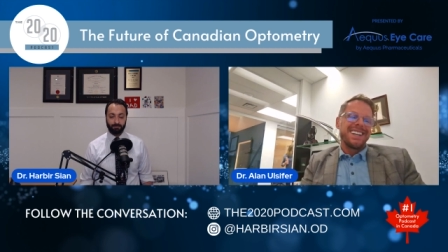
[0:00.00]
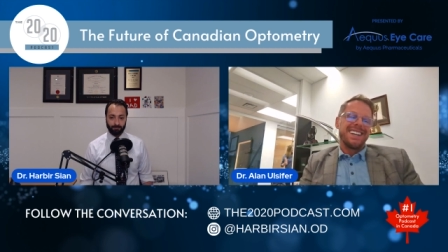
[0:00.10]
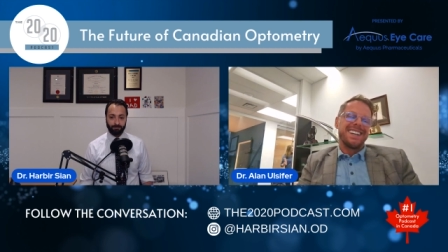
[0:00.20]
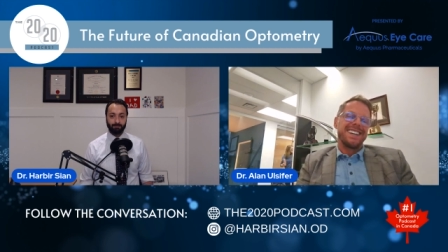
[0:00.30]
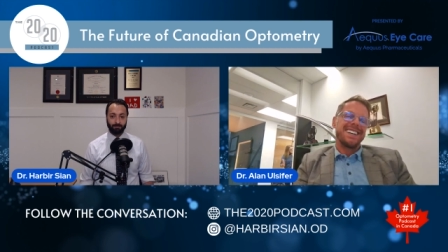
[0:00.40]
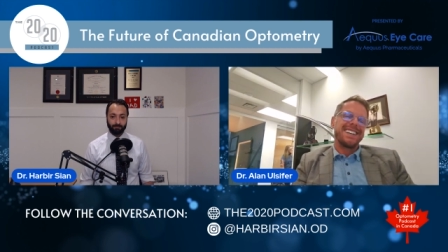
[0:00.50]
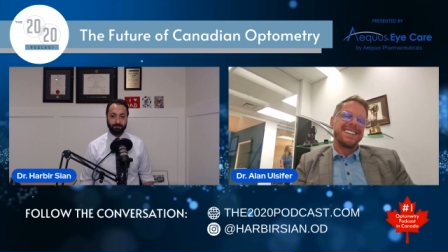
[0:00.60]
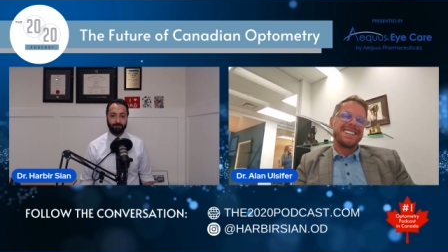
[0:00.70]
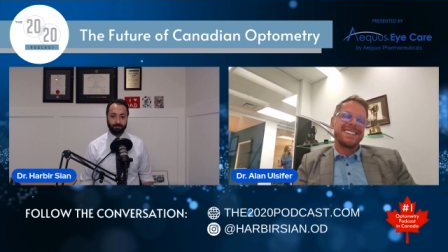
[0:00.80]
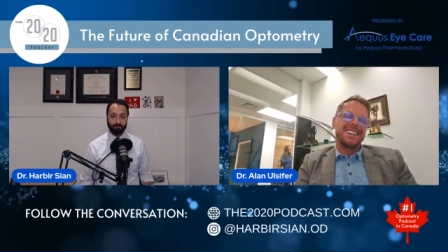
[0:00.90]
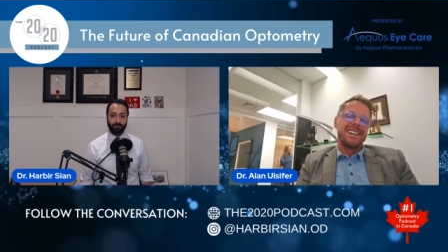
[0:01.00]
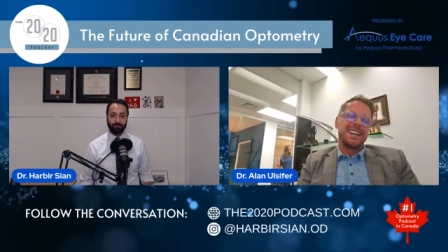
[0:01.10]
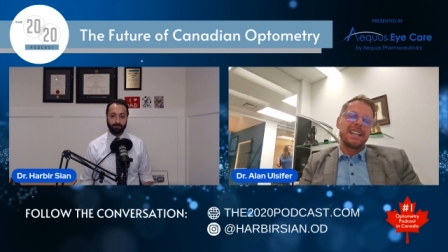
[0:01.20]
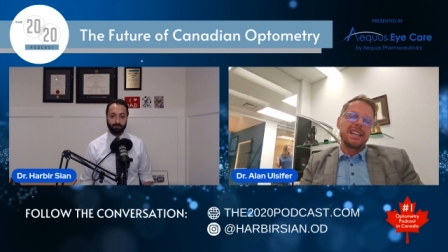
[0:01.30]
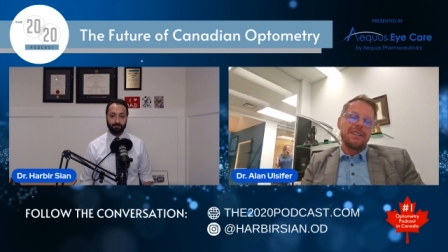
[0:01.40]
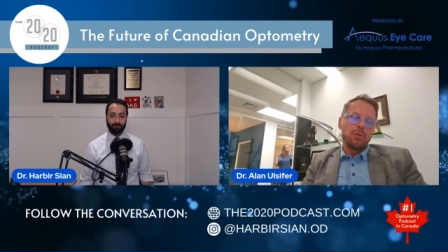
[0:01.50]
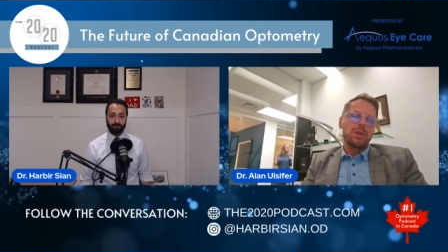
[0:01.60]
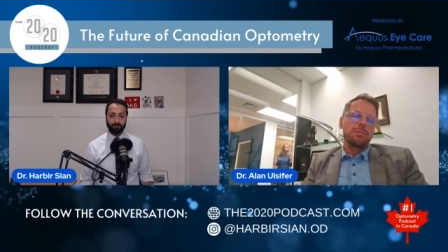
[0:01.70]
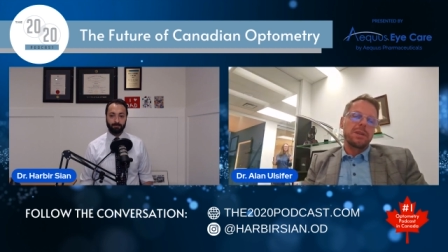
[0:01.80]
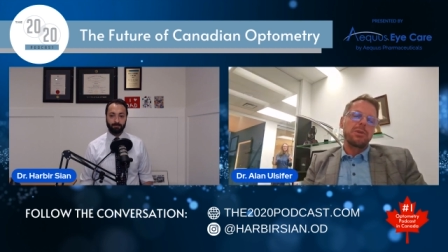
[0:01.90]
And I love it
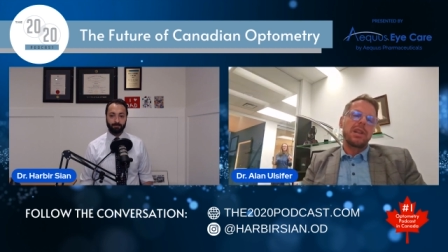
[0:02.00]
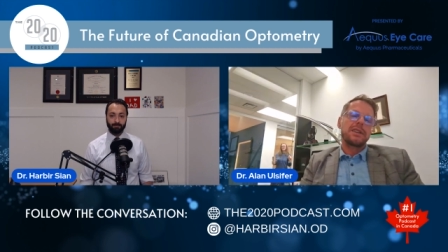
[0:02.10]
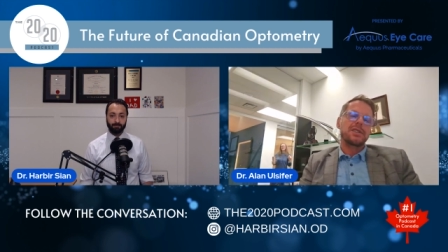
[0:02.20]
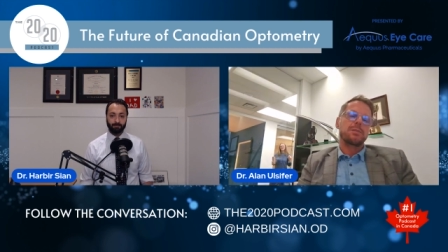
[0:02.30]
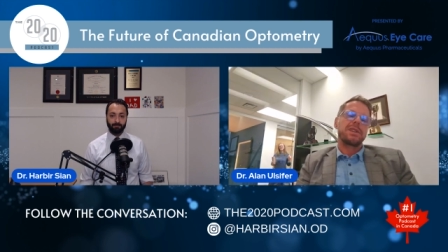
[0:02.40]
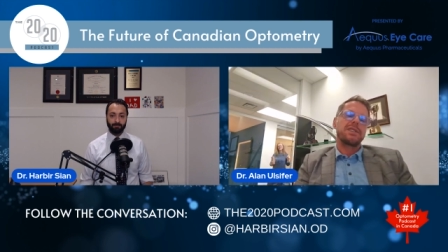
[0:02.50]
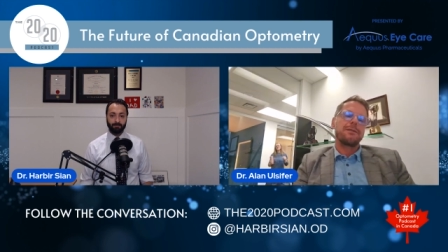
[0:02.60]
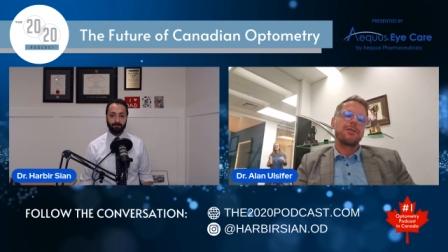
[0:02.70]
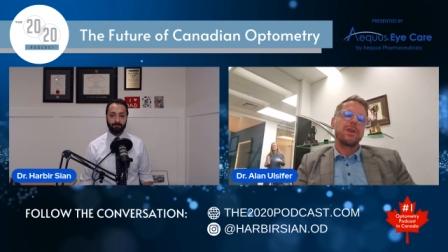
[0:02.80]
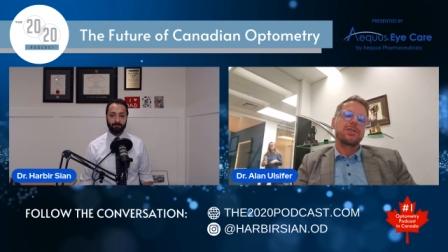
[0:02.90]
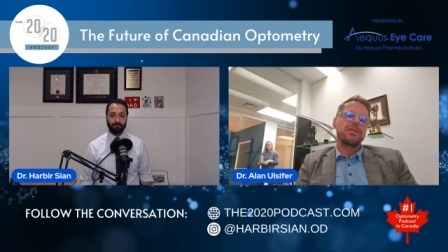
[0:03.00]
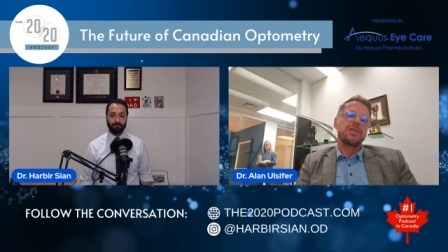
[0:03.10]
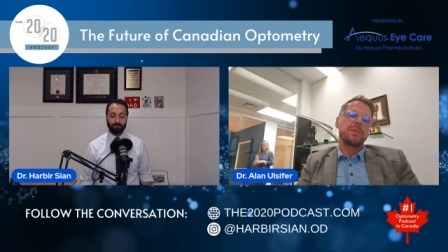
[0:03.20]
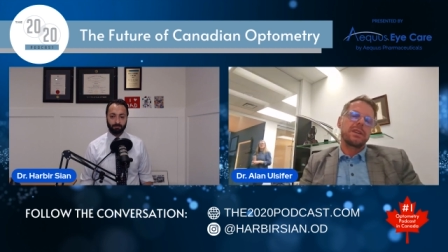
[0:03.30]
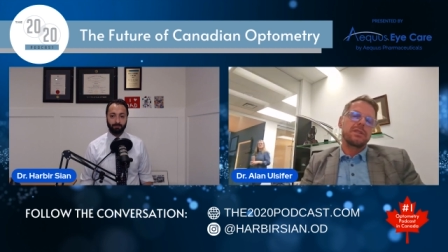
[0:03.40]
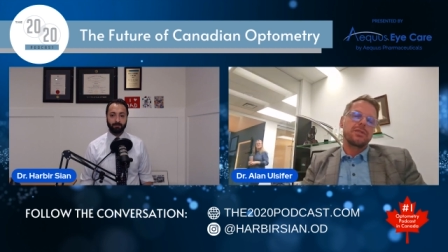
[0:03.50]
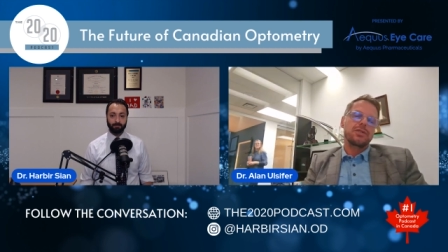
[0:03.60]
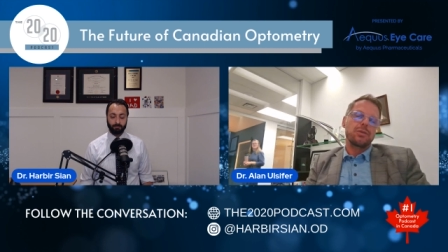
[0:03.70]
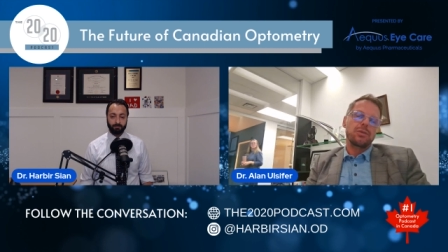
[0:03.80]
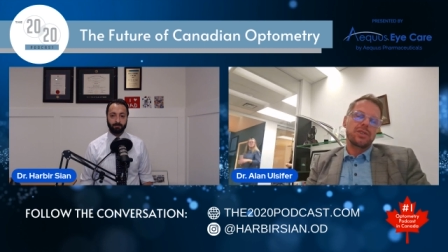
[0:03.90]
when people ask me tough questions because it
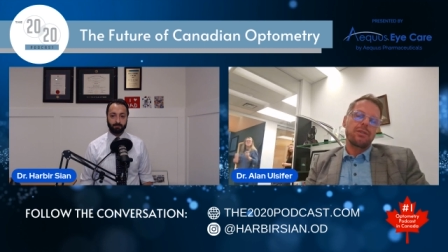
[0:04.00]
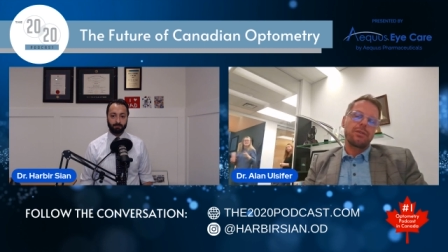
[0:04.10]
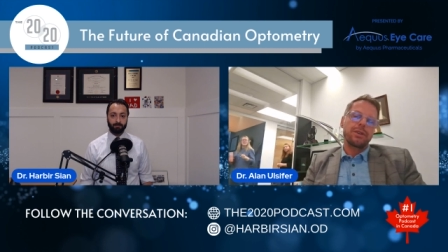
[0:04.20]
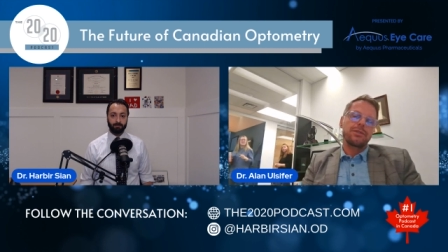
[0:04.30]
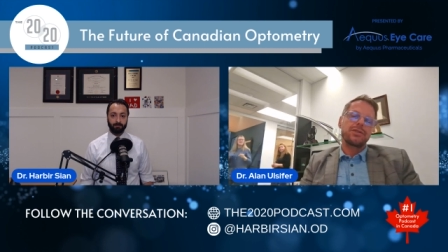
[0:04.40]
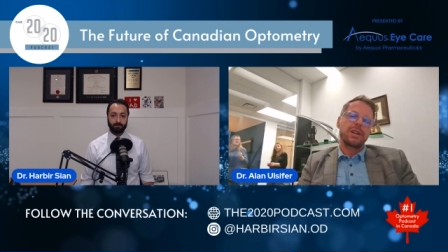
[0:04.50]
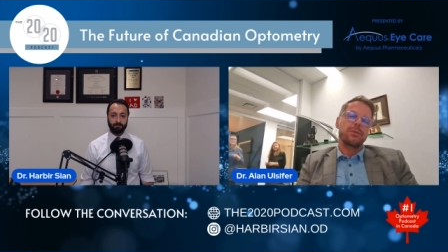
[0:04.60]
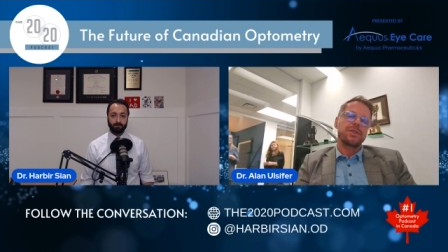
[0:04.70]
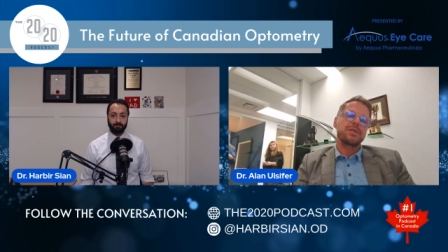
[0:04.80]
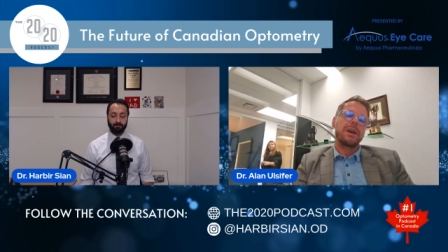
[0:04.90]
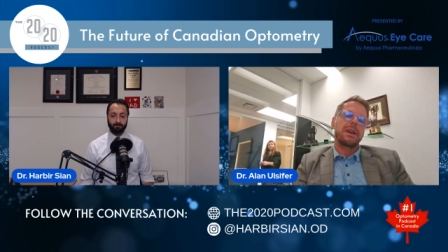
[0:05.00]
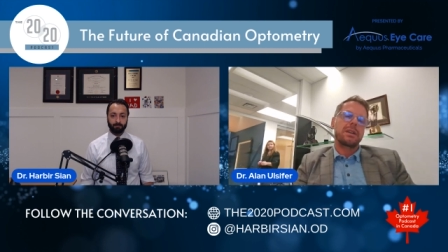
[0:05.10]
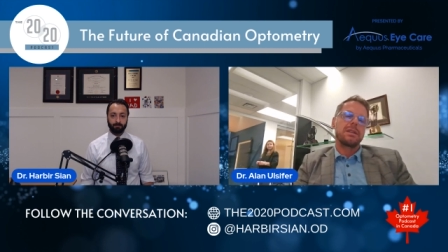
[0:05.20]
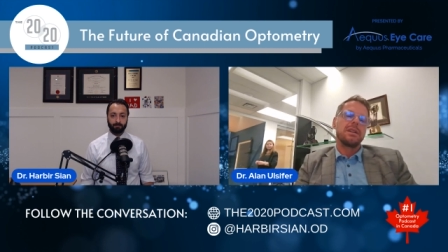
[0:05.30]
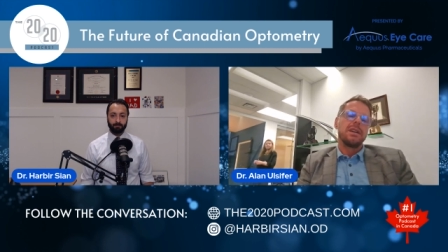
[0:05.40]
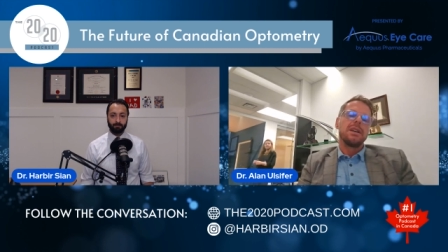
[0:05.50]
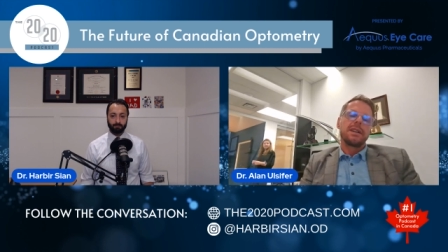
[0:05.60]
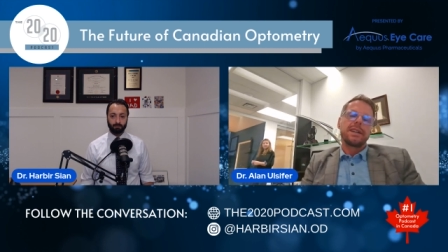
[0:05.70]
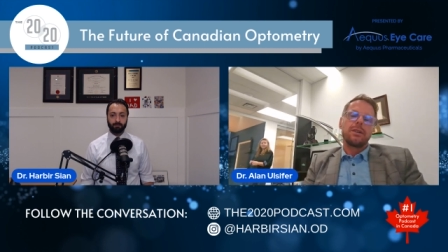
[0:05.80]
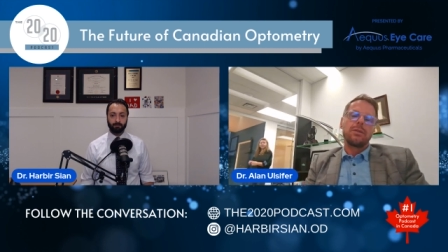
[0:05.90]
shows courage and respect,
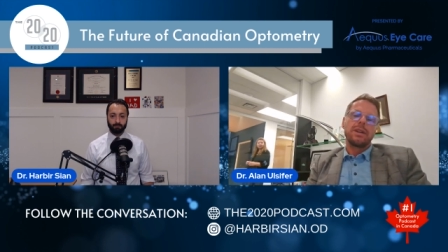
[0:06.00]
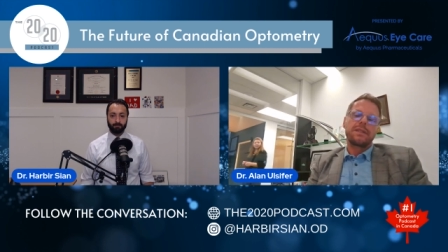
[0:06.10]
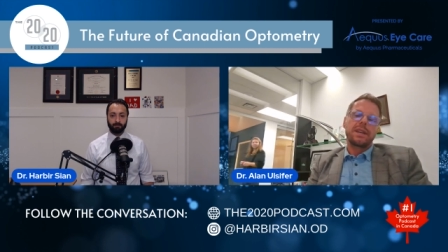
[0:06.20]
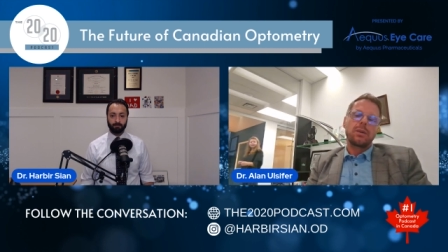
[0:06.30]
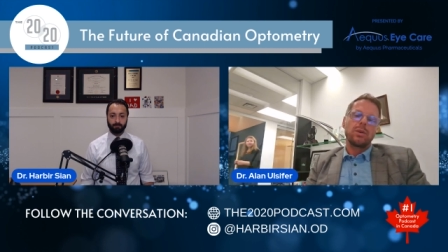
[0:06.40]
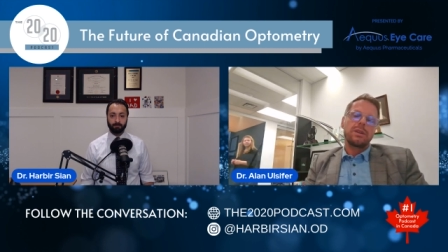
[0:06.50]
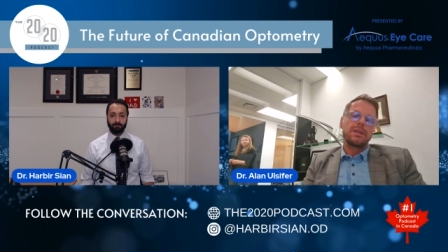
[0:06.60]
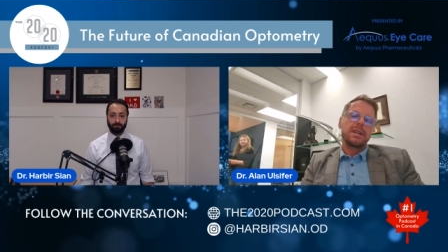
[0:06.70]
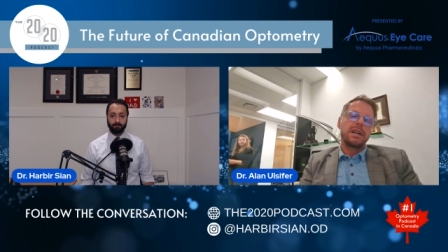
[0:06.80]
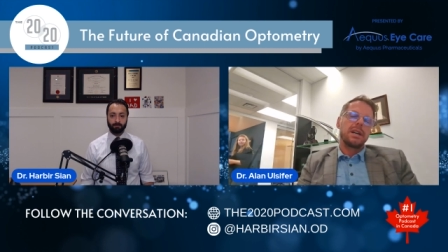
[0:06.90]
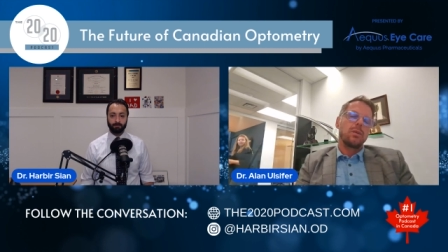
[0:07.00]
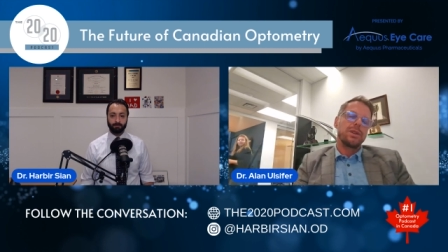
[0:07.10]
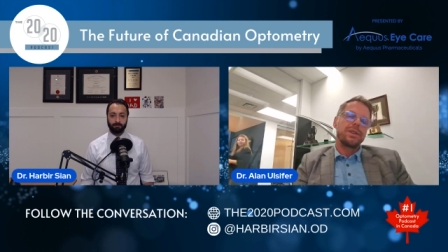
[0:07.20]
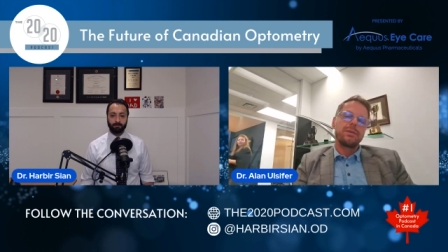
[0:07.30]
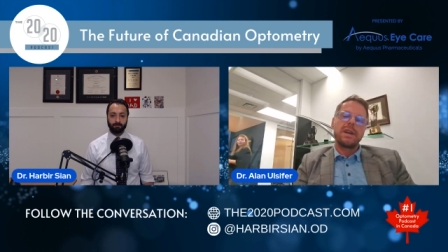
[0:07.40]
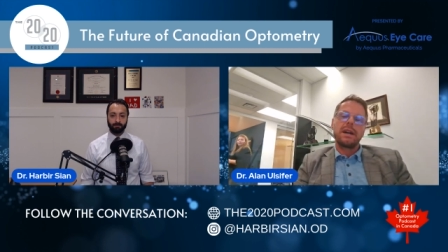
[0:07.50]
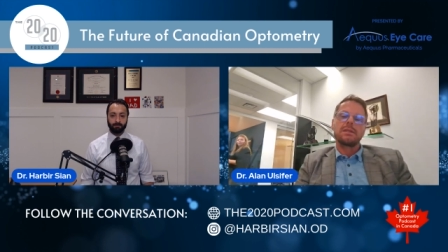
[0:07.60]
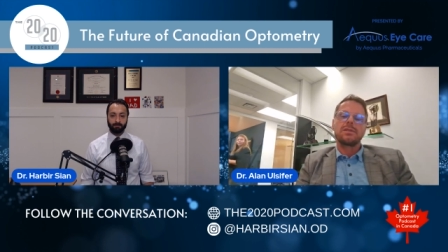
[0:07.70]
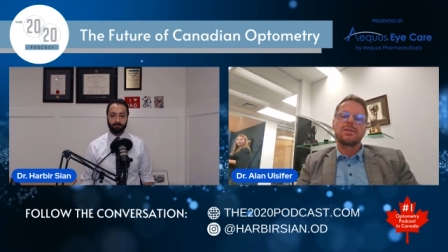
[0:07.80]
that they would do that.